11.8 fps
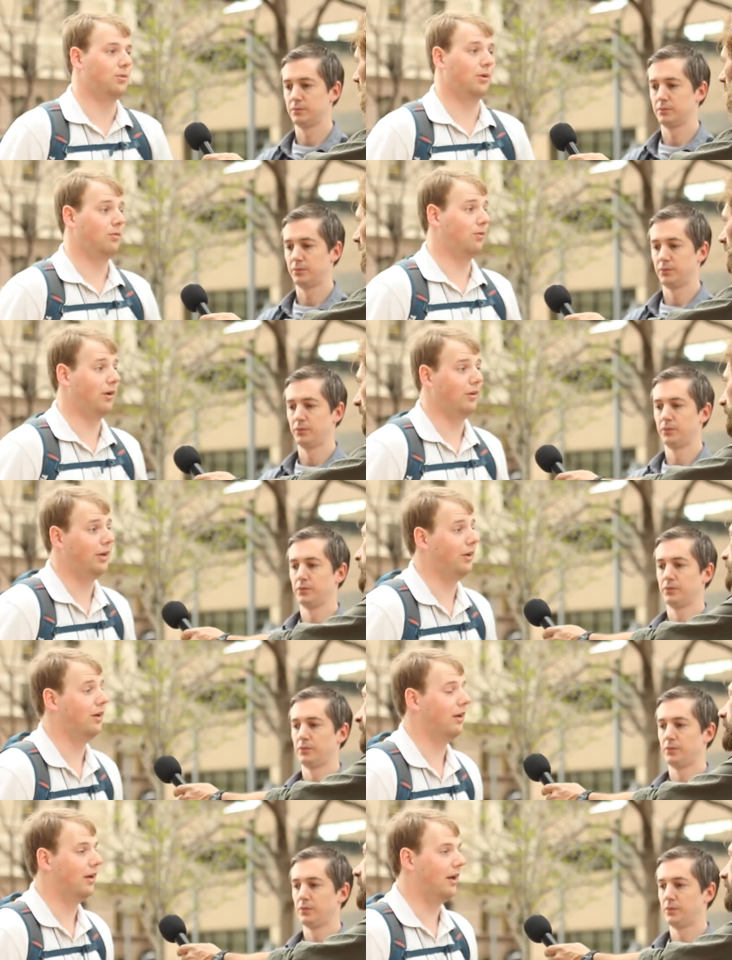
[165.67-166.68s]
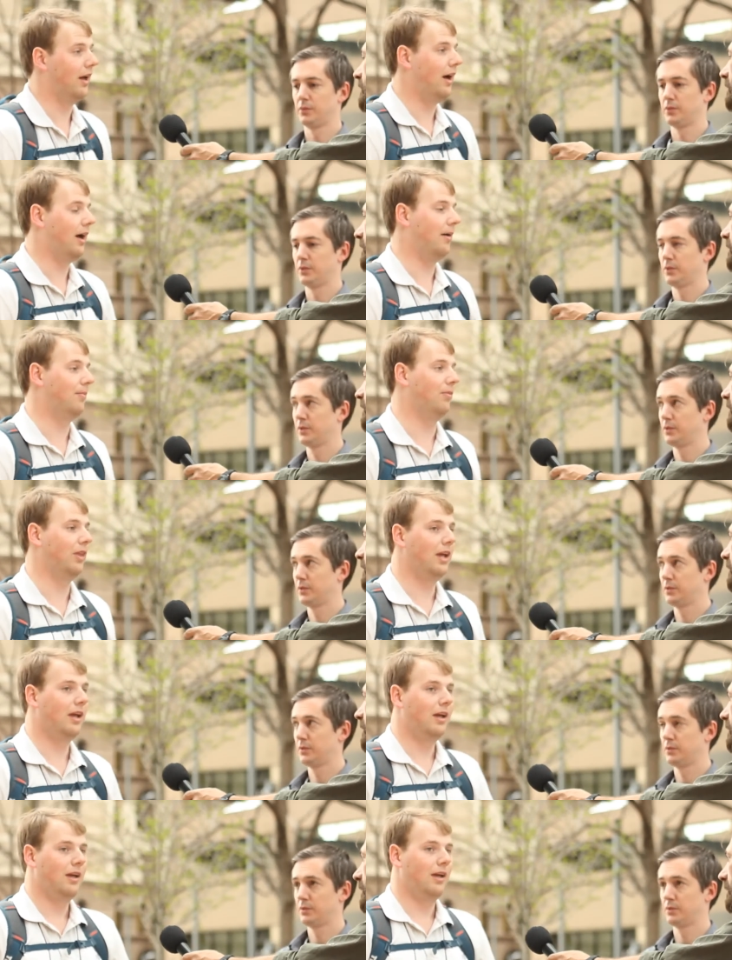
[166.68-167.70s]
Speaker 1: were really good. Um,
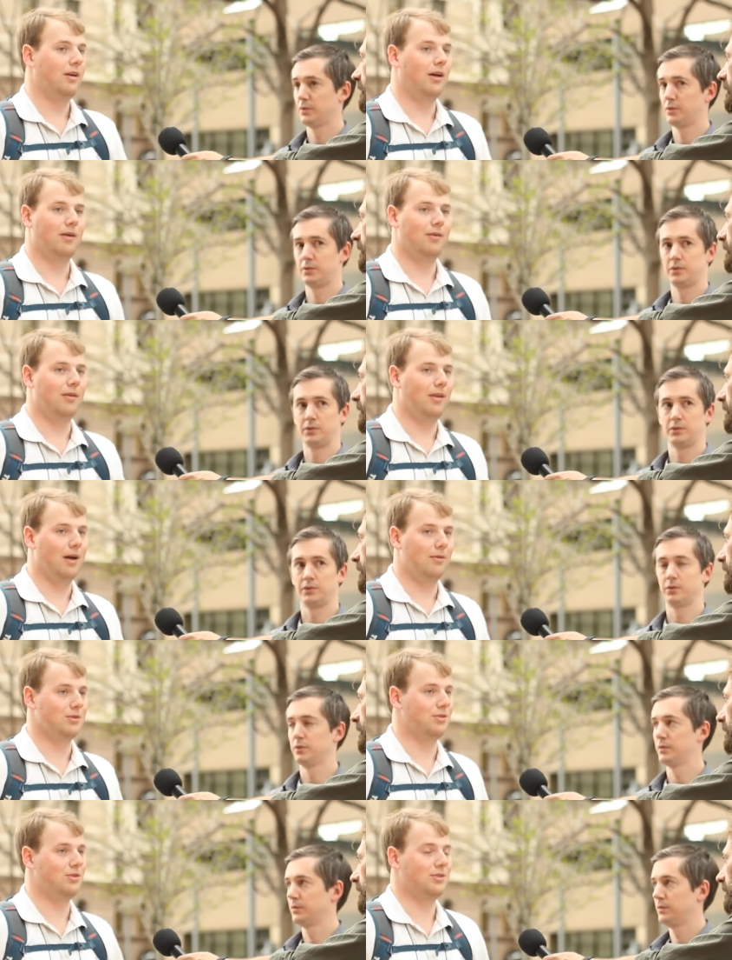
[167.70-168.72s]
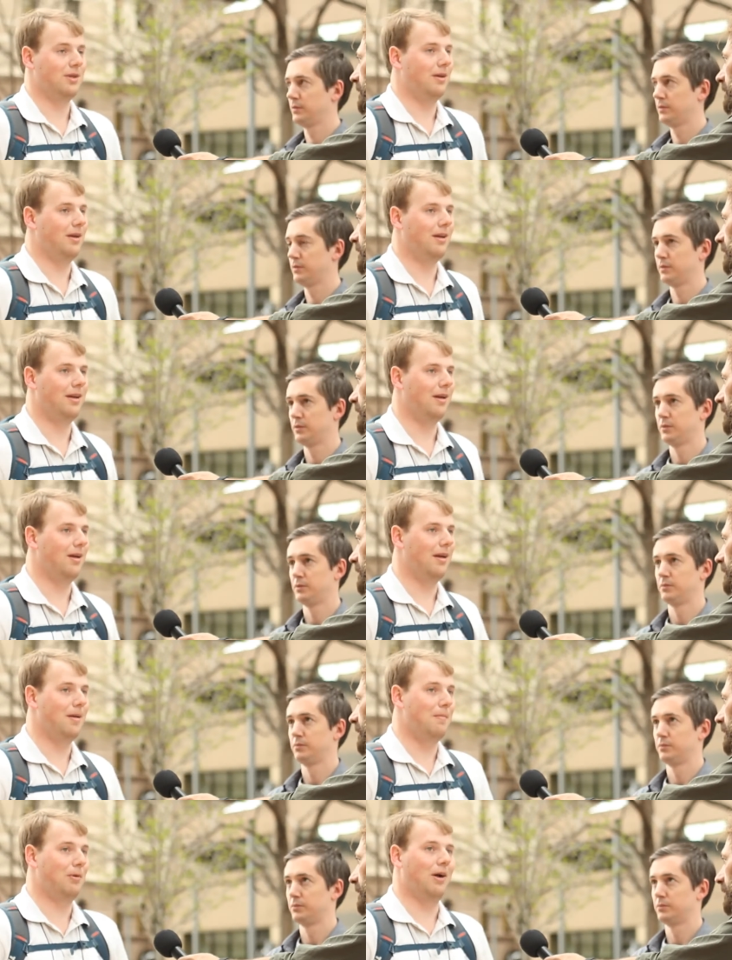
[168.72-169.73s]
uh, I was
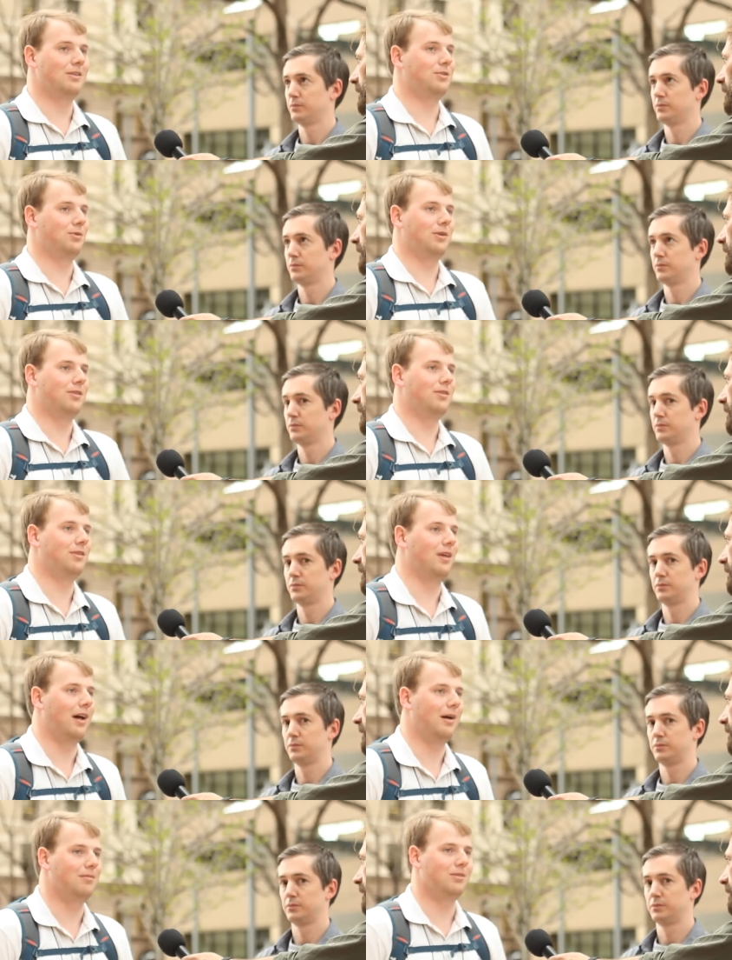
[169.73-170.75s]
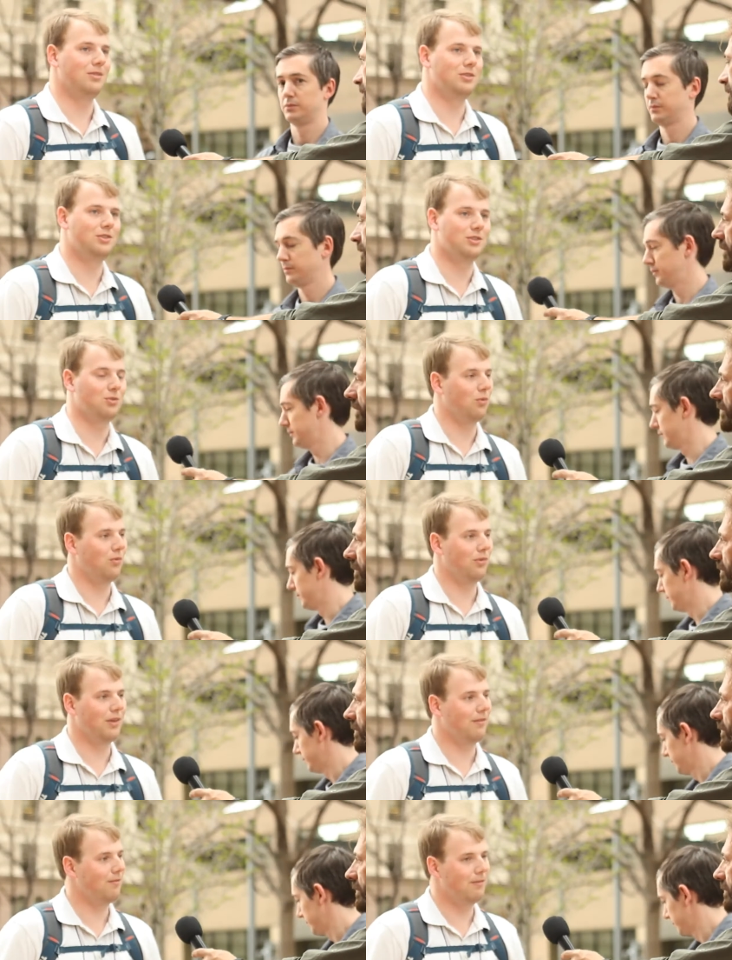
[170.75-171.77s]
impressed with um, just
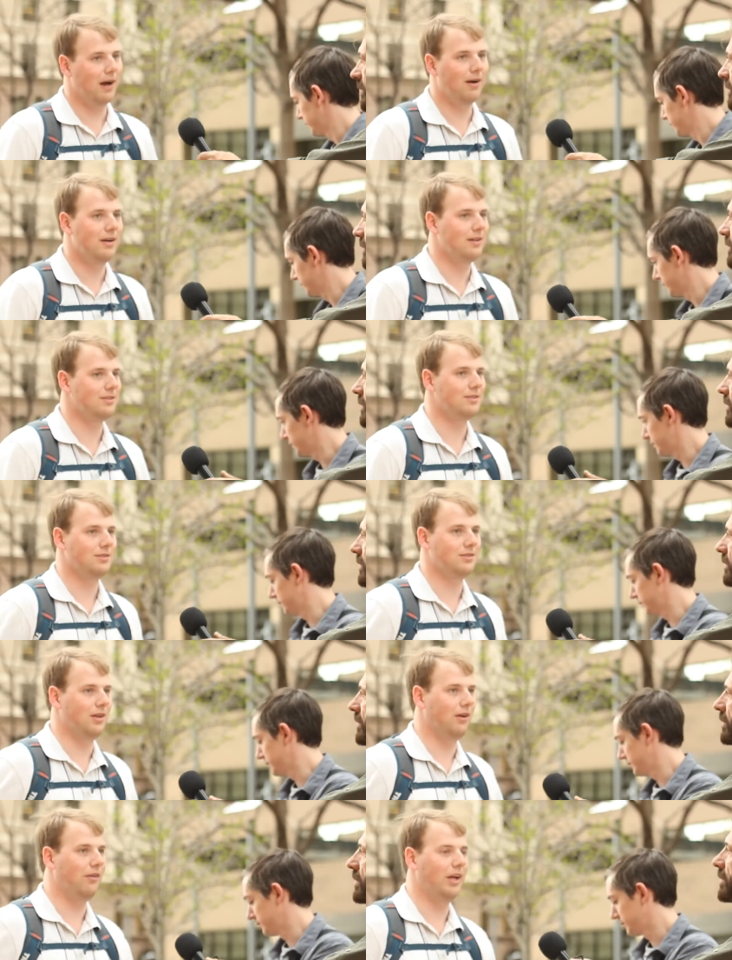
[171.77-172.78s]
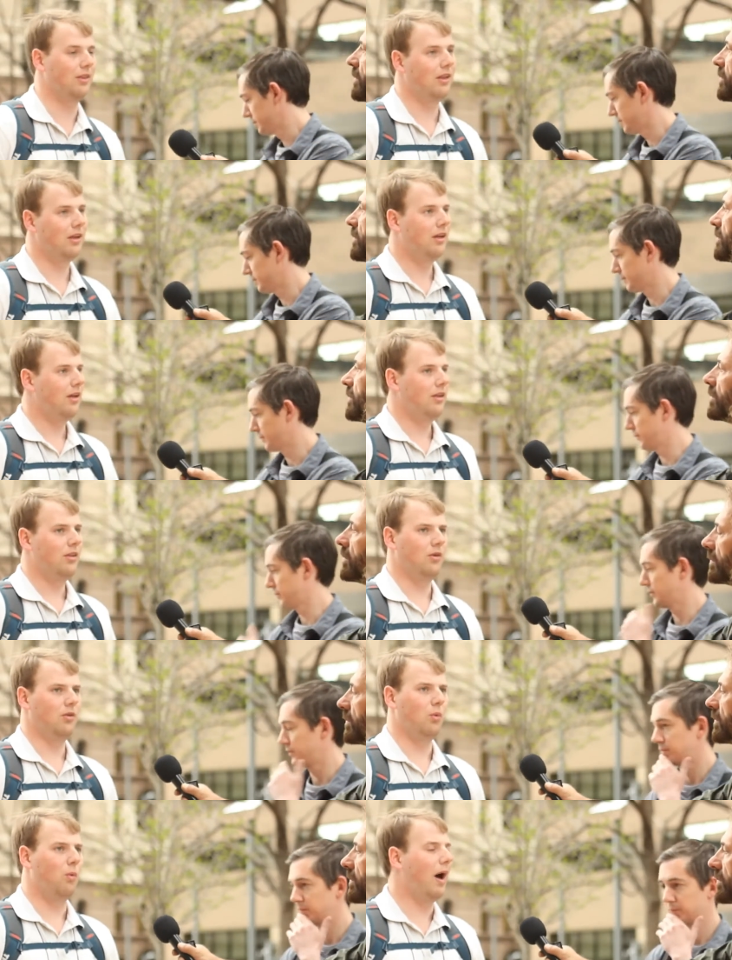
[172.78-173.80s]
the various, the, like,
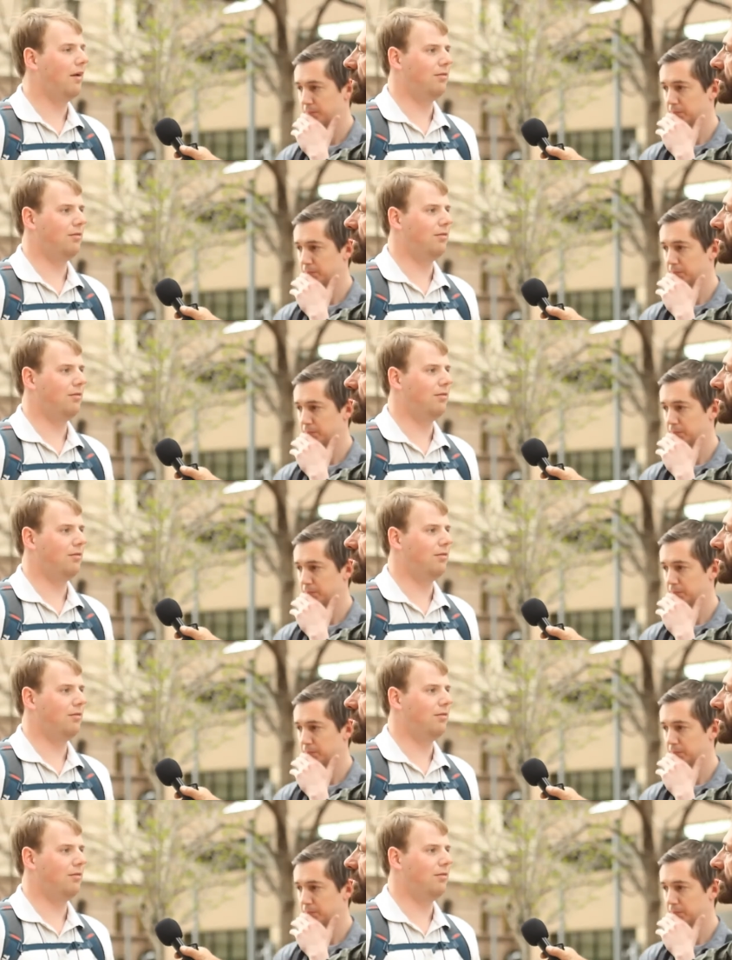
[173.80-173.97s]
the, the wide